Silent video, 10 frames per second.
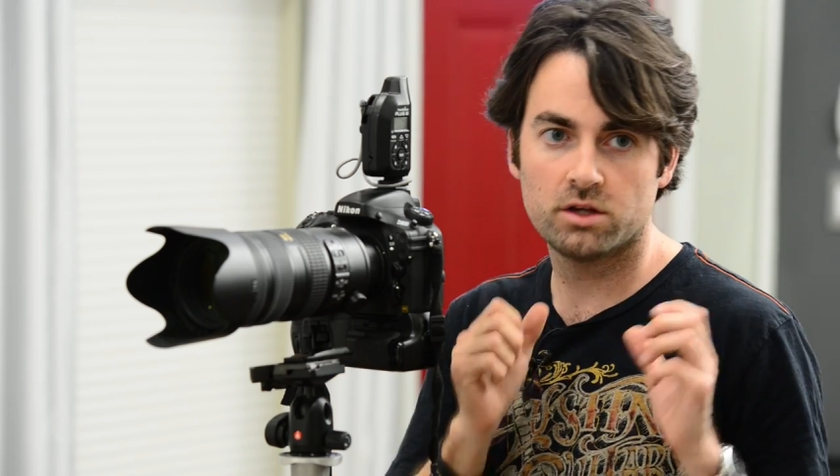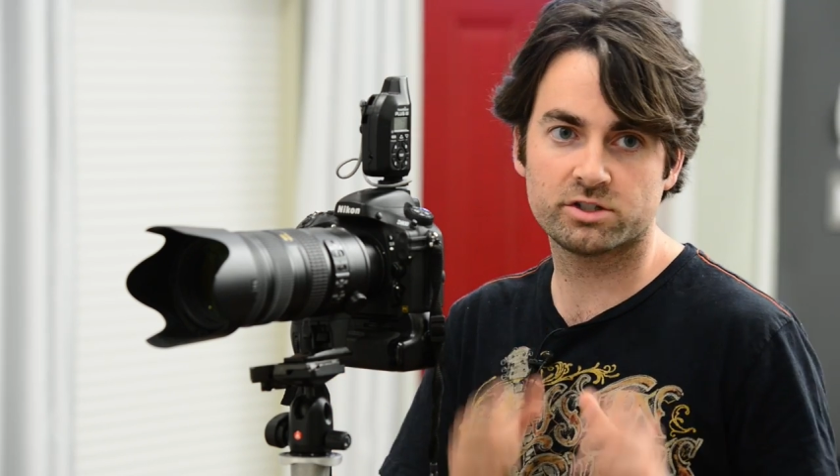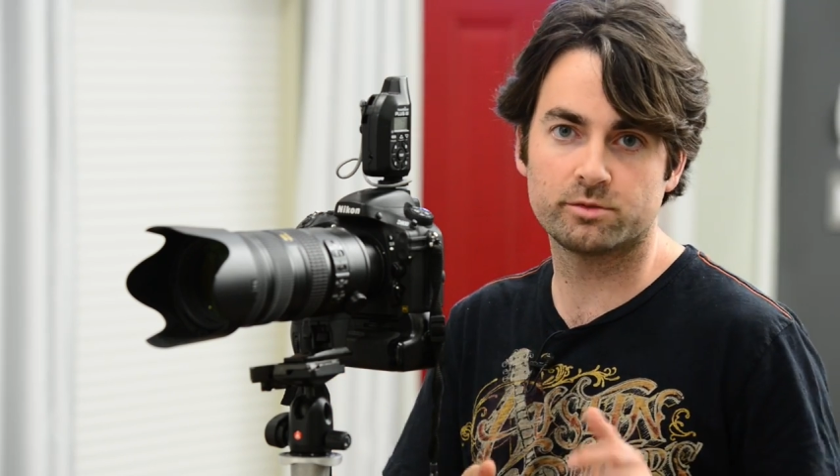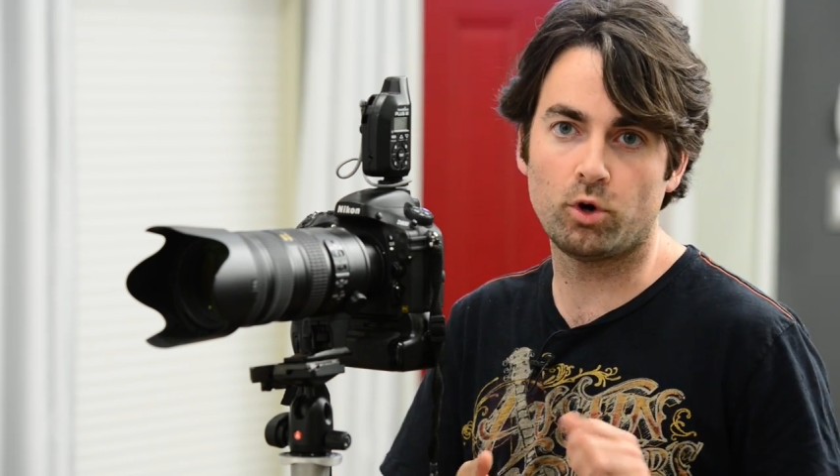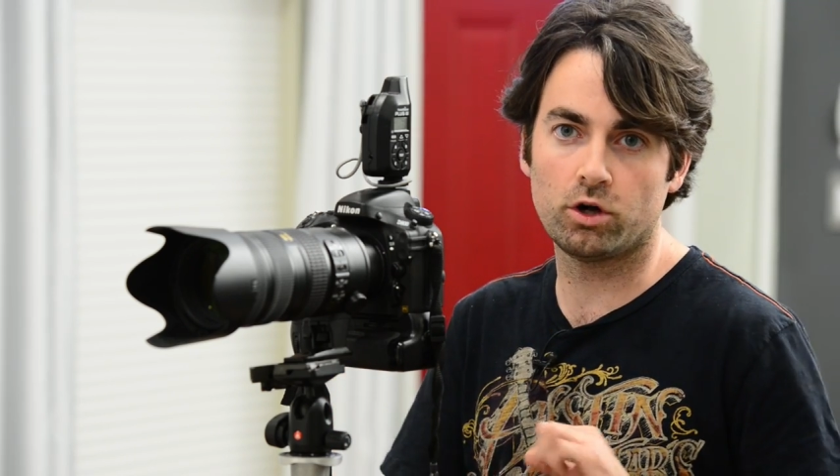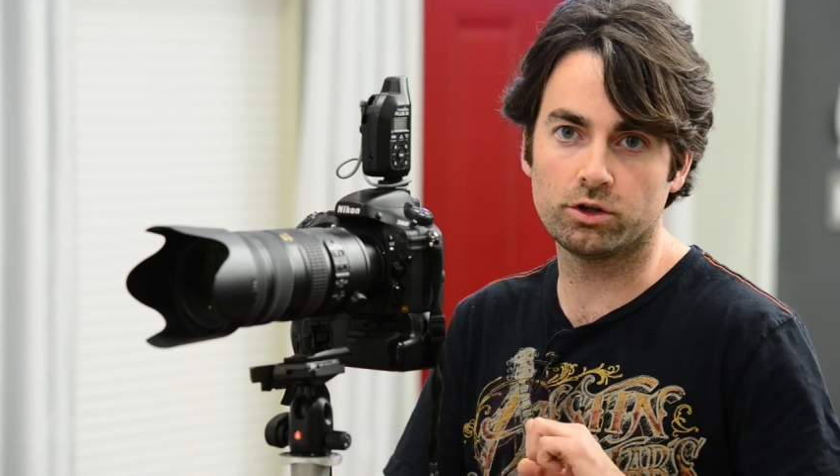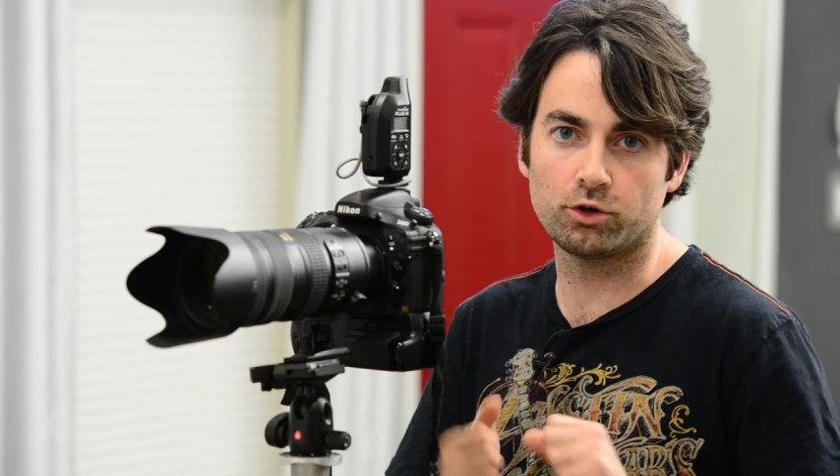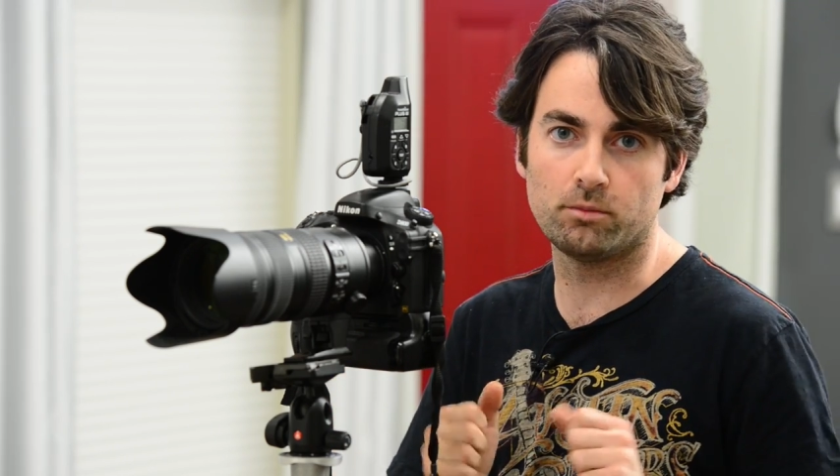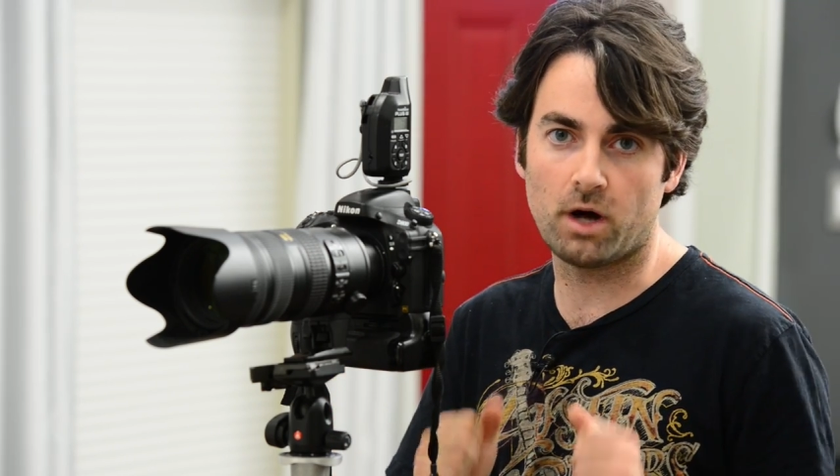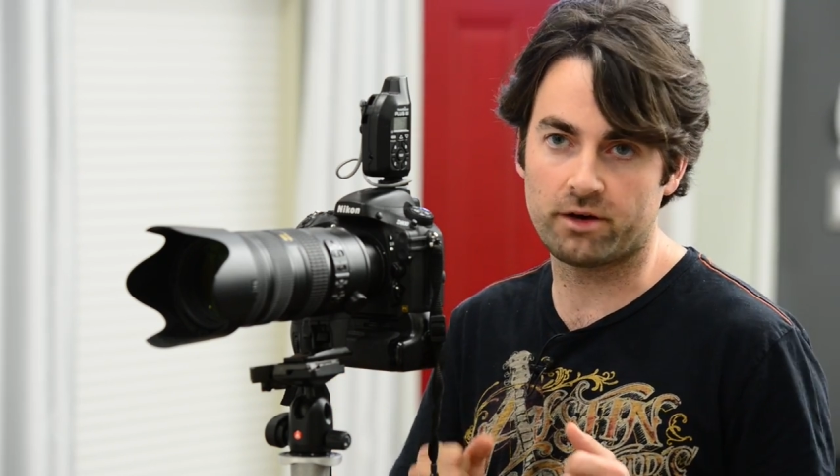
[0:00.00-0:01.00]
small
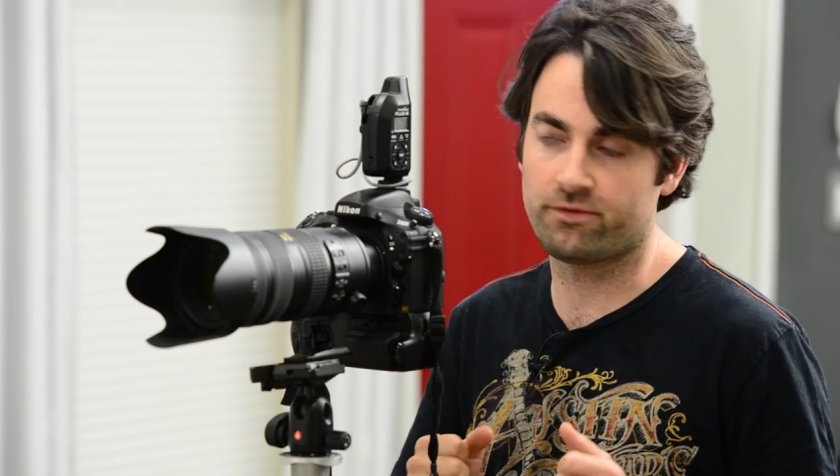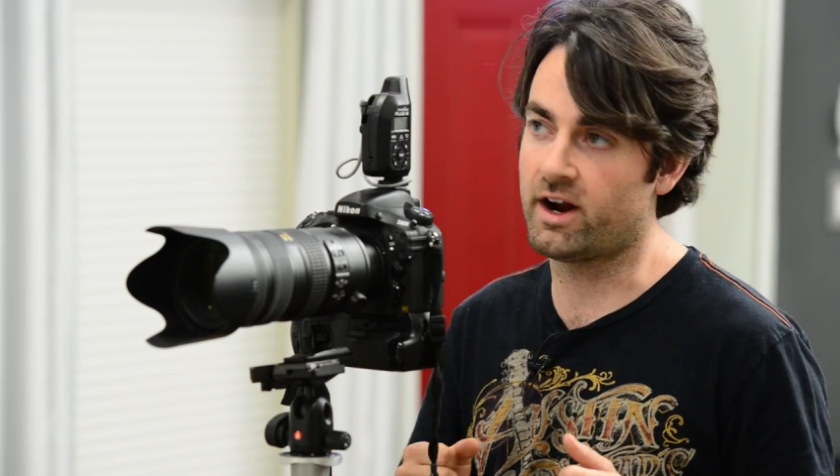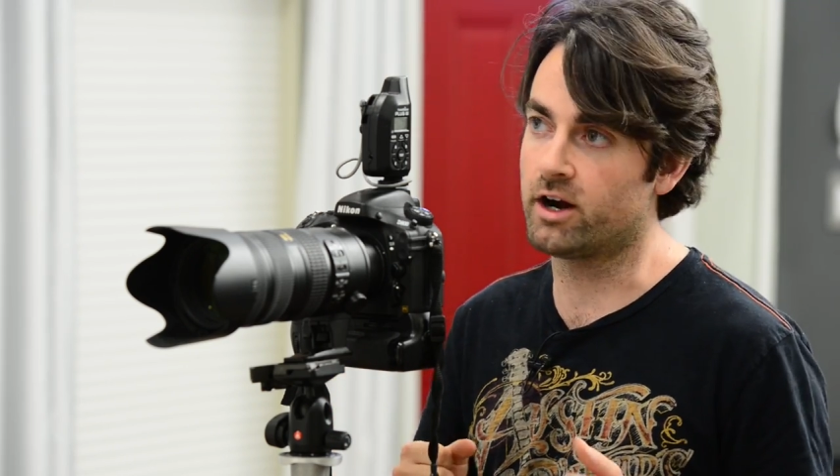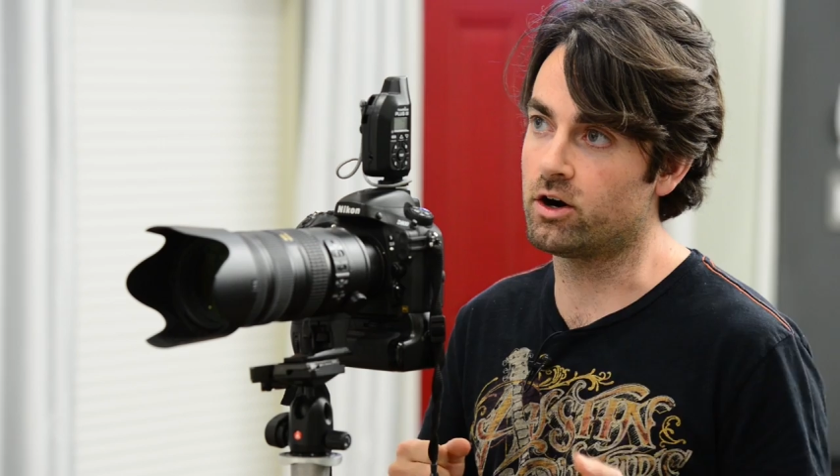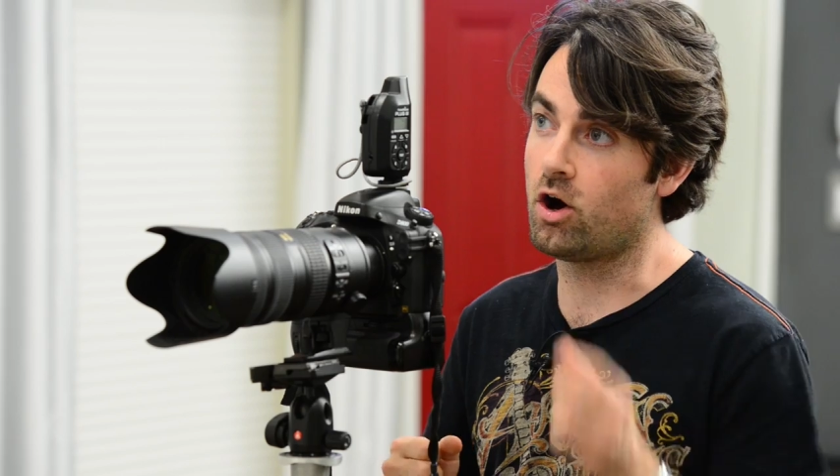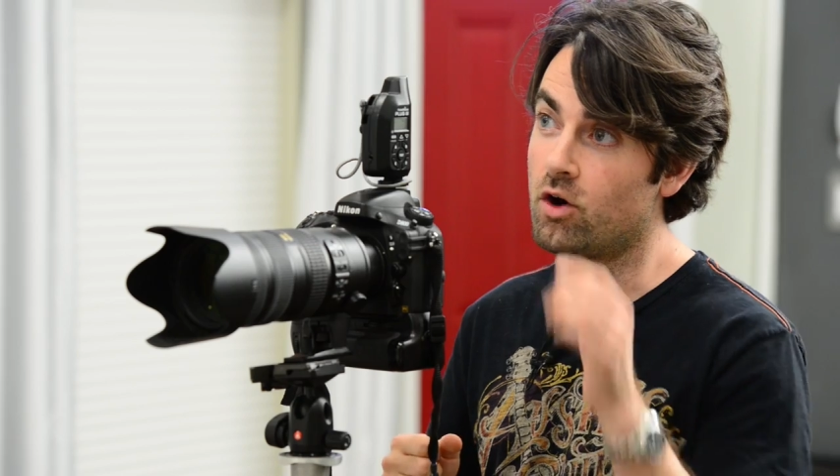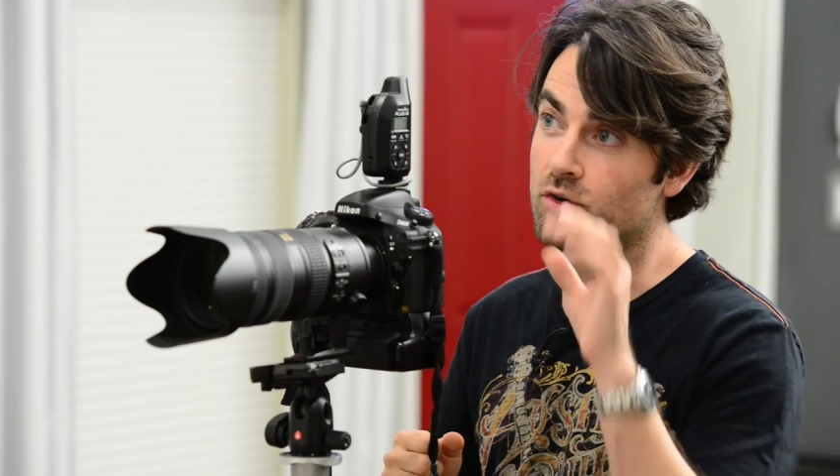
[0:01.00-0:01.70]
little modifier